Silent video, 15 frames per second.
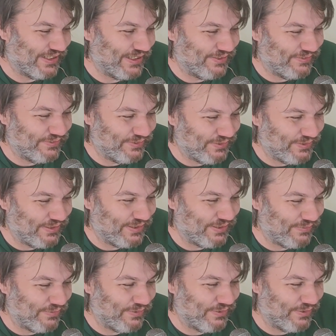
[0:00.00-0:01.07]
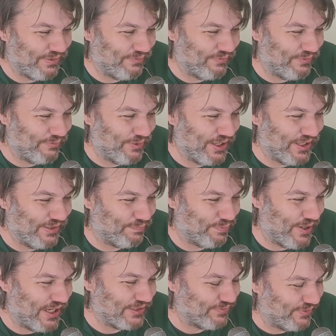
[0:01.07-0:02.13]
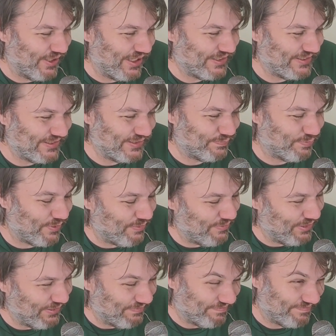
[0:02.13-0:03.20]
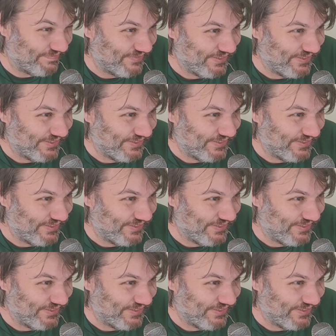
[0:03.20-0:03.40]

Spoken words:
they reckon the price for that is probably,